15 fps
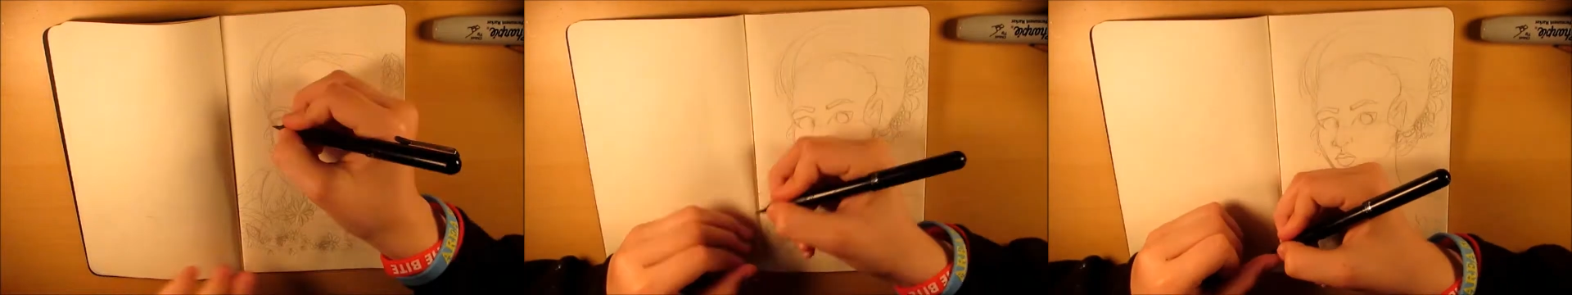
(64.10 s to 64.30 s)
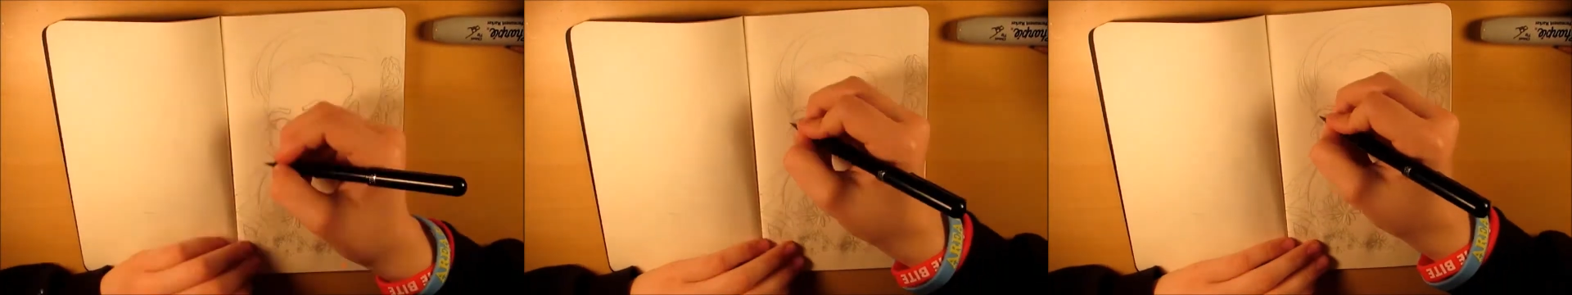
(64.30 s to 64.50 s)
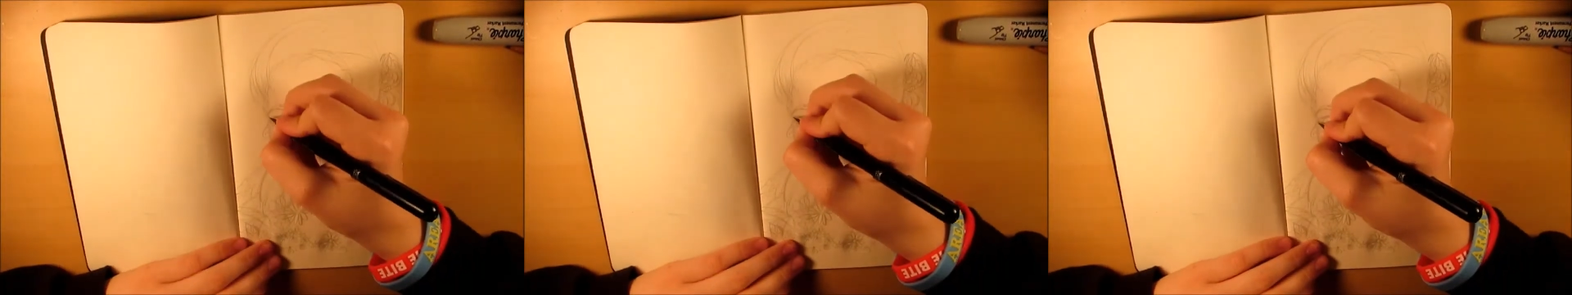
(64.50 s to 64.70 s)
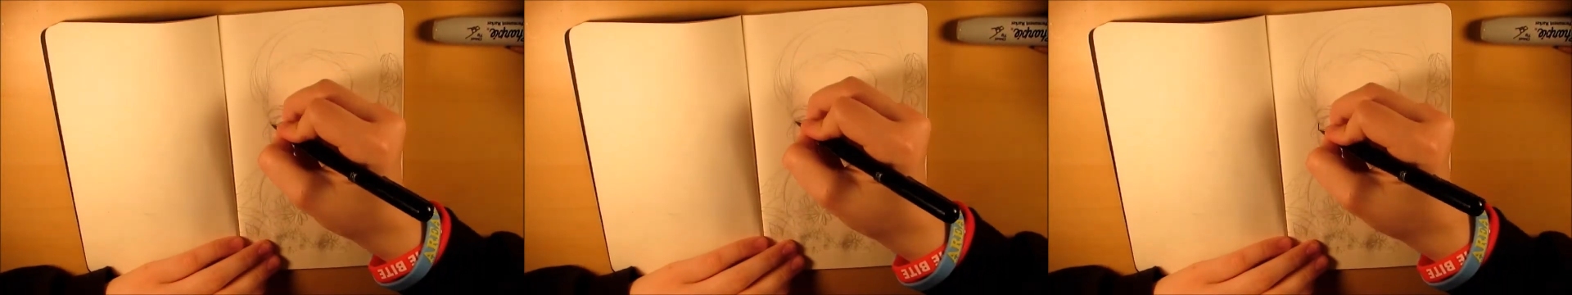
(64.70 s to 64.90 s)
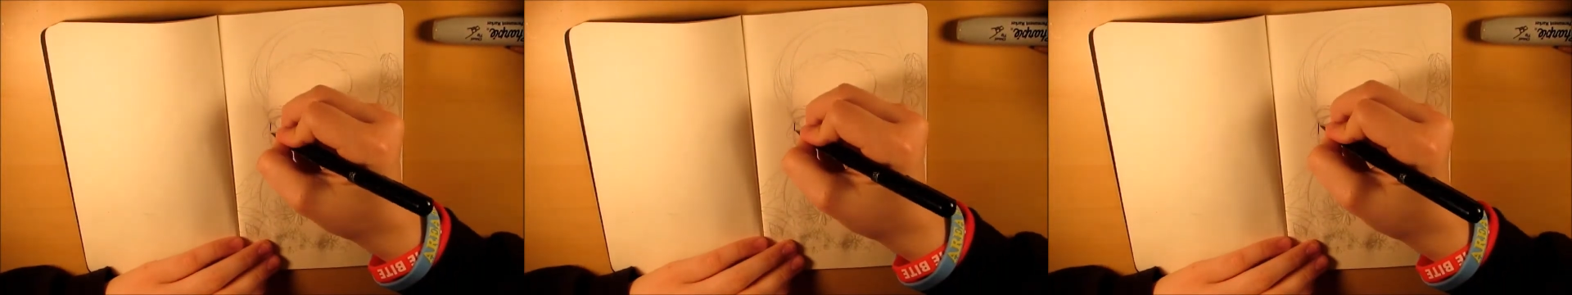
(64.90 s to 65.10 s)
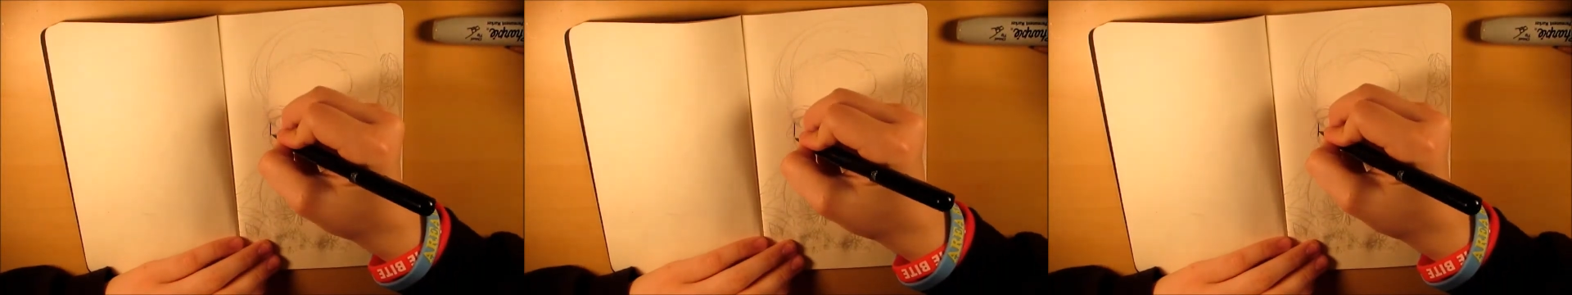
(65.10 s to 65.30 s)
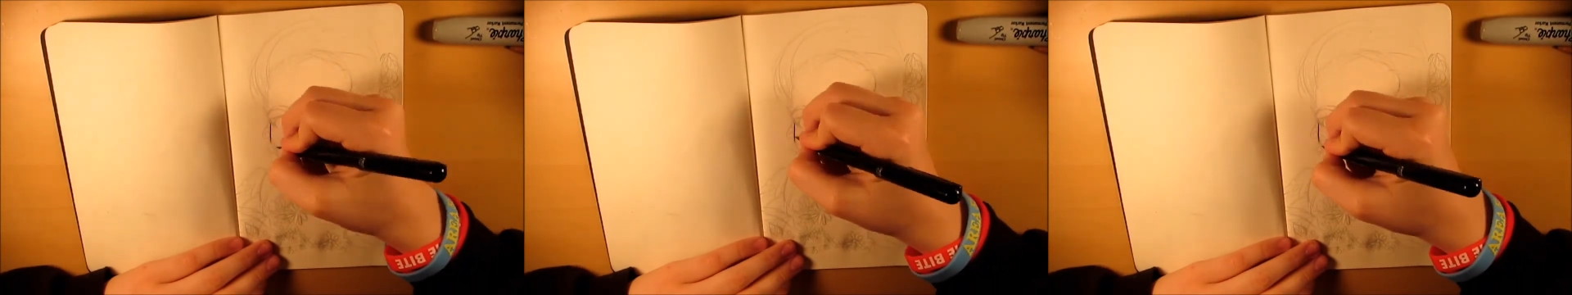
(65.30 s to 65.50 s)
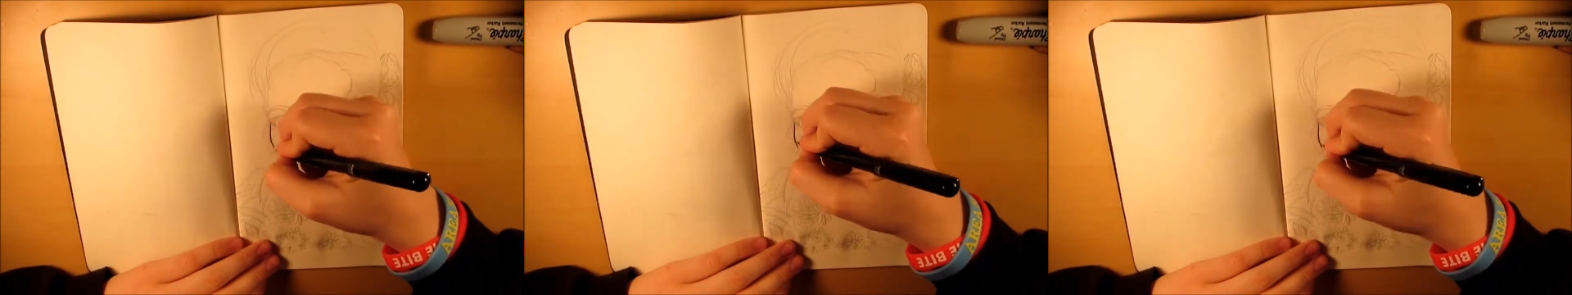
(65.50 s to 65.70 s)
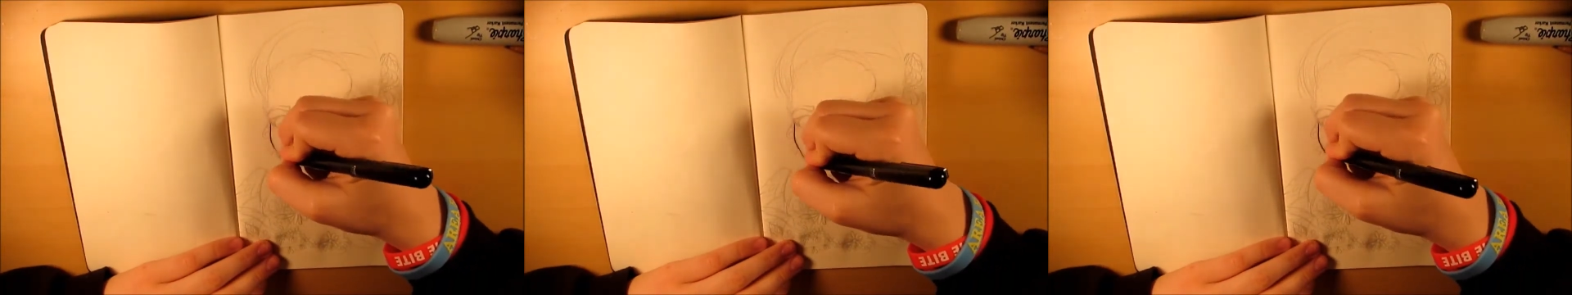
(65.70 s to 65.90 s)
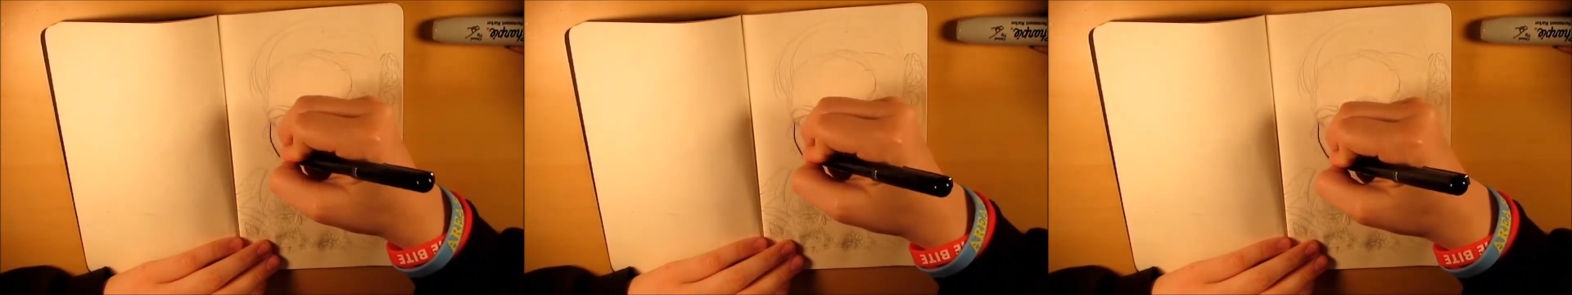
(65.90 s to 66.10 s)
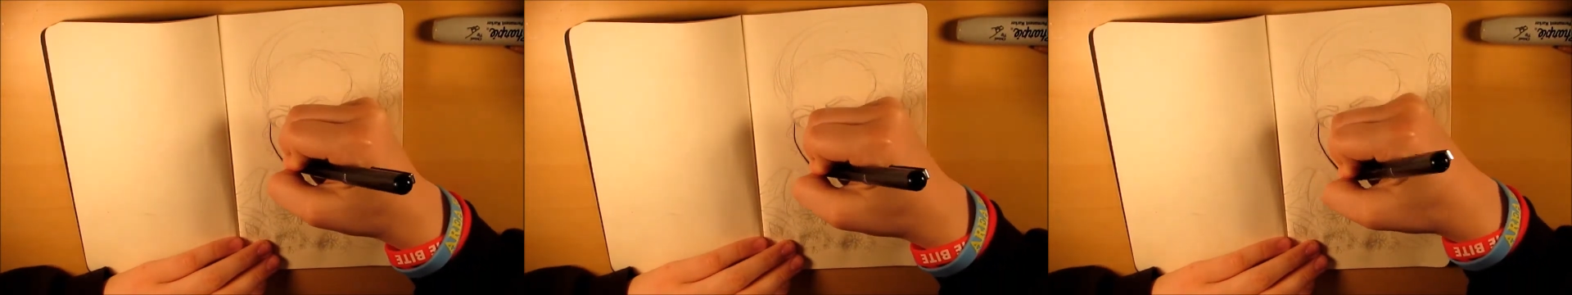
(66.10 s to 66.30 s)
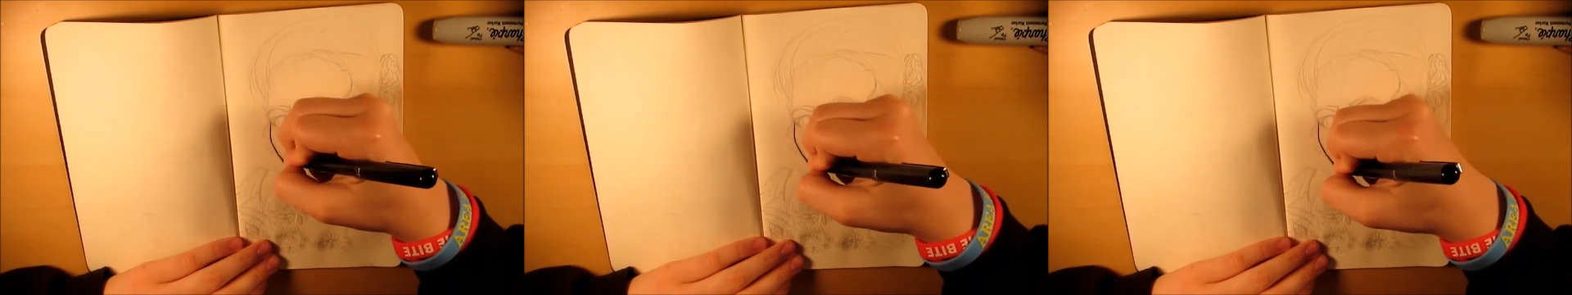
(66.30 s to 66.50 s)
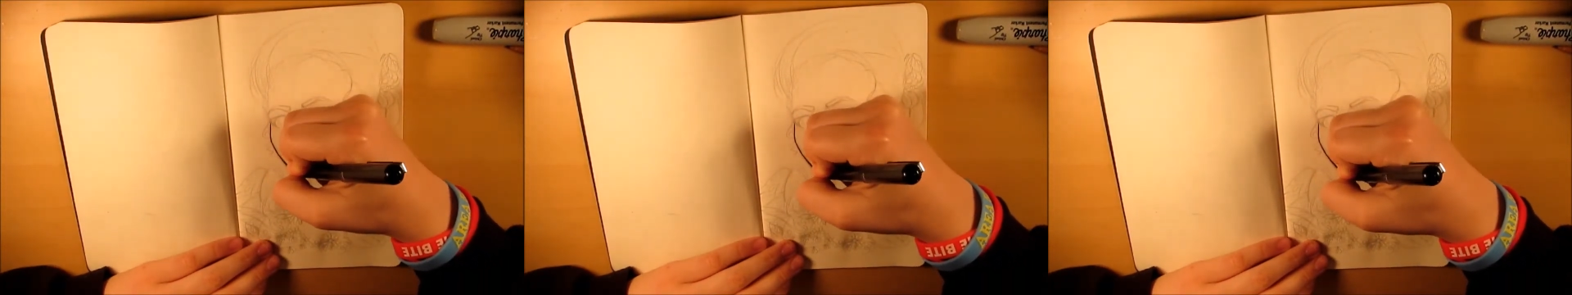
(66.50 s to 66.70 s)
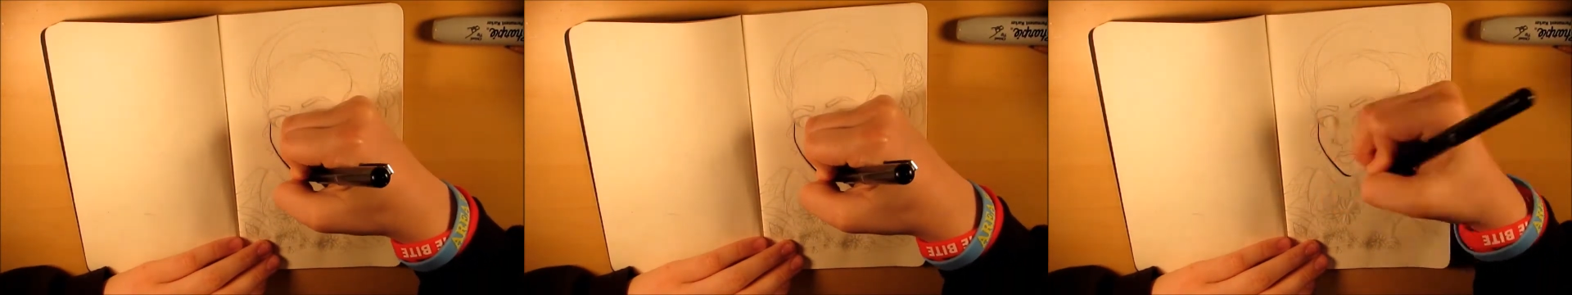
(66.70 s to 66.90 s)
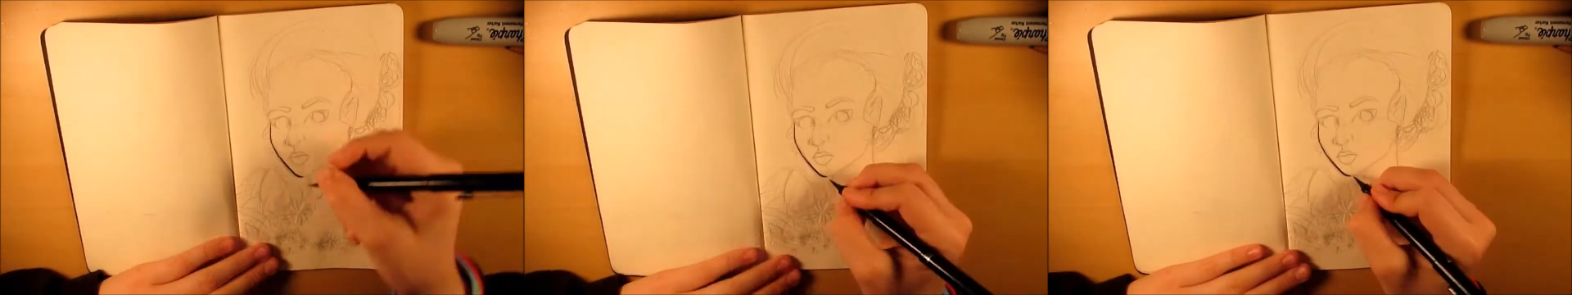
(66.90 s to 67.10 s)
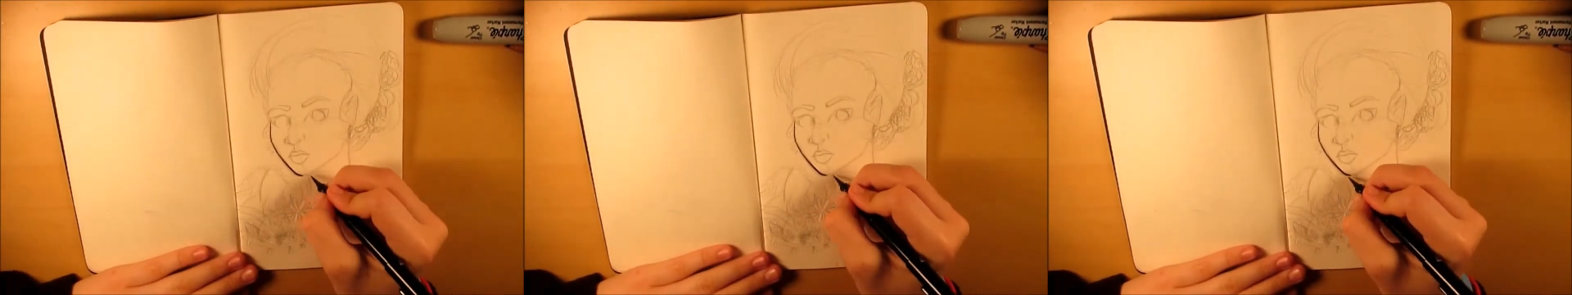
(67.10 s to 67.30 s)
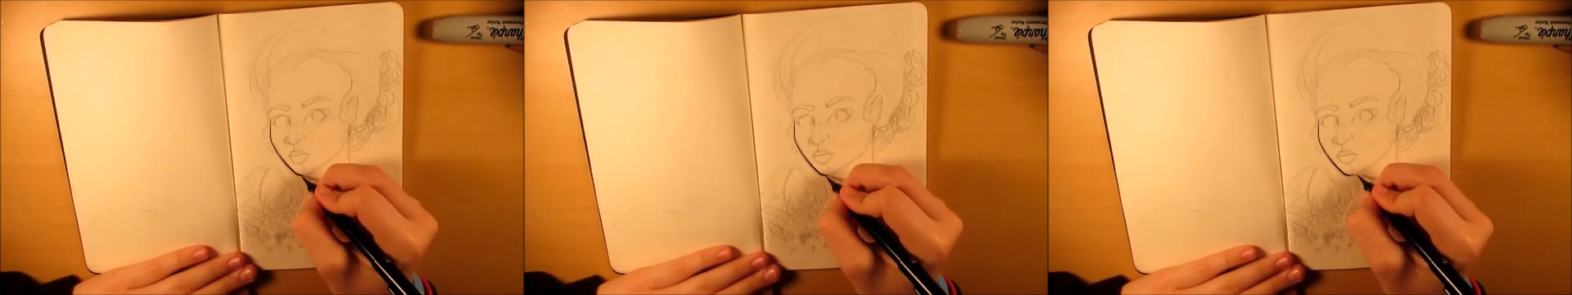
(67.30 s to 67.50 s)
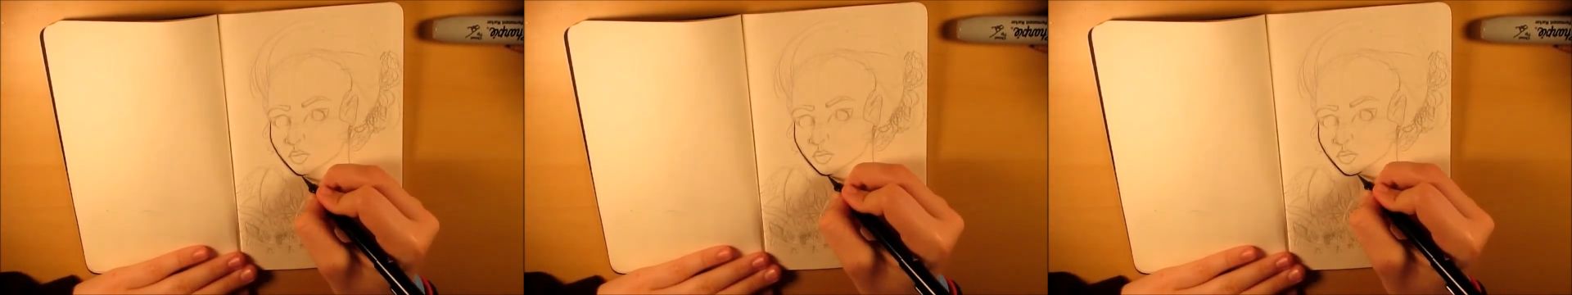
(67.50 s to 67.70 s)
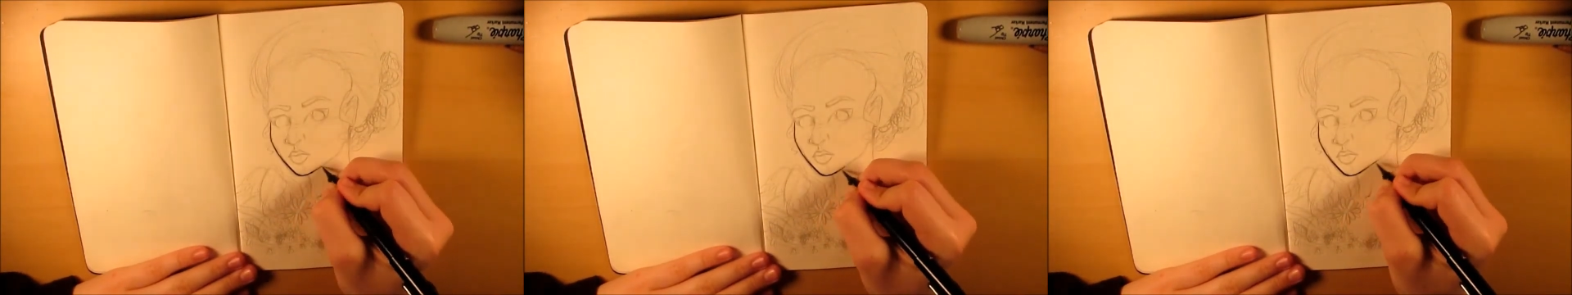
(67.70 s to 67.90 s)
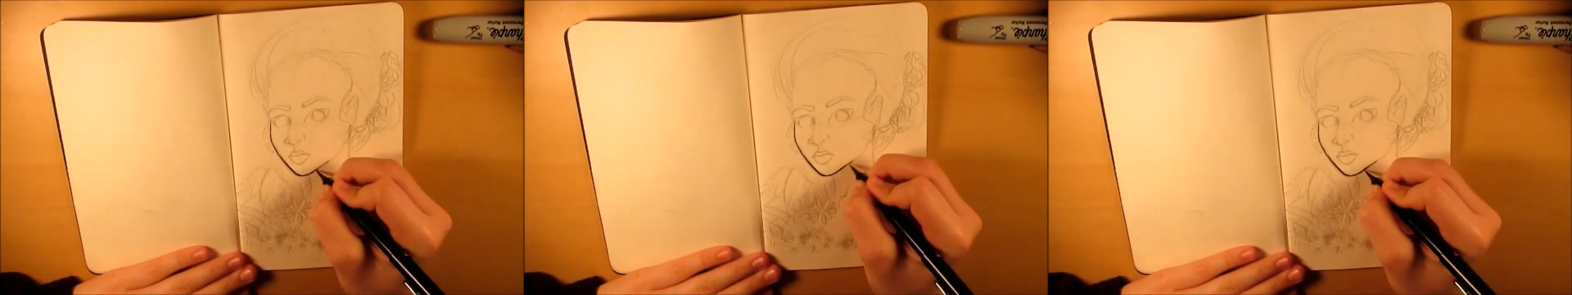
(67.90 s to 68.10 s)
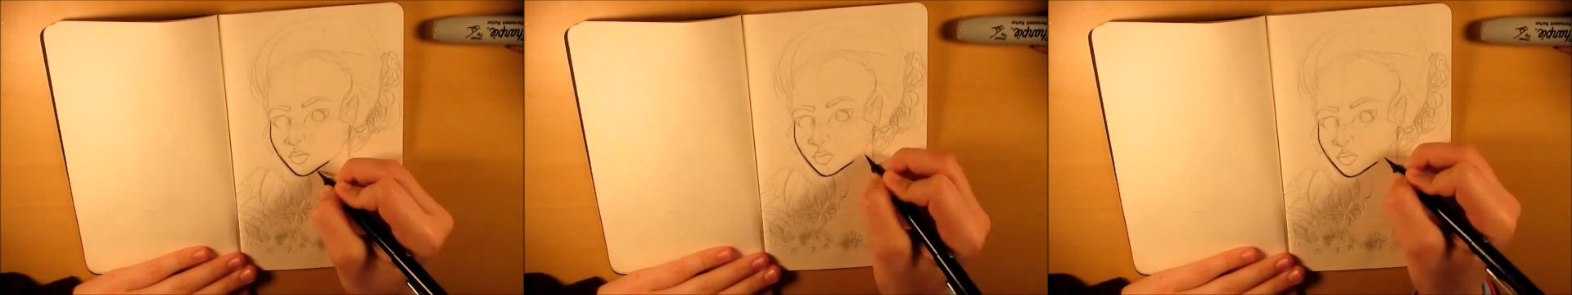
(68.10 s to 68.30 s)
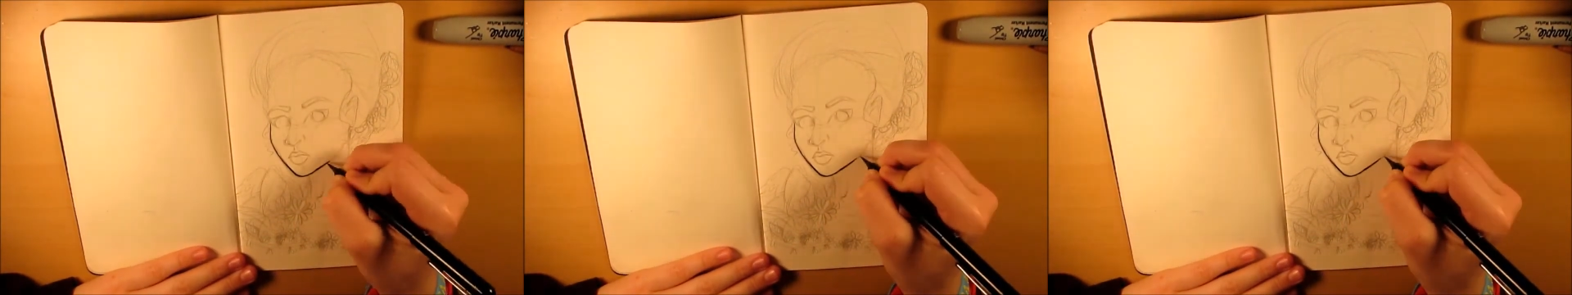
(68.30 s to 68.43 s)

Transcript: Nobody's mouth can be seen.